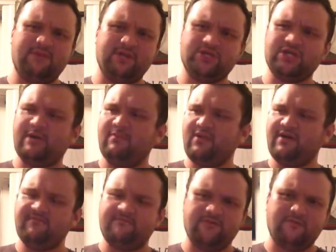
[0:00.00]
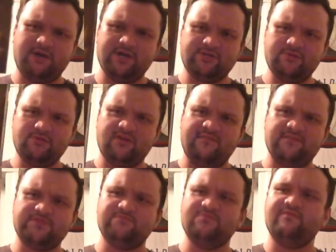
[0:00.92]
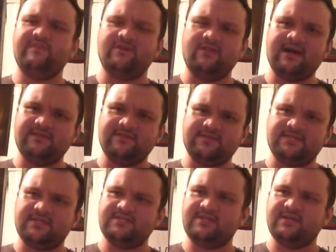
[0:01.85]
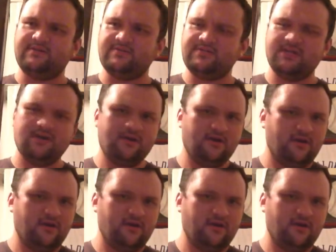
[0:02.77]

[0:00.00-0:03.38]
Night Shyamalan film. I do love this movie a lot, The Sixth Sense.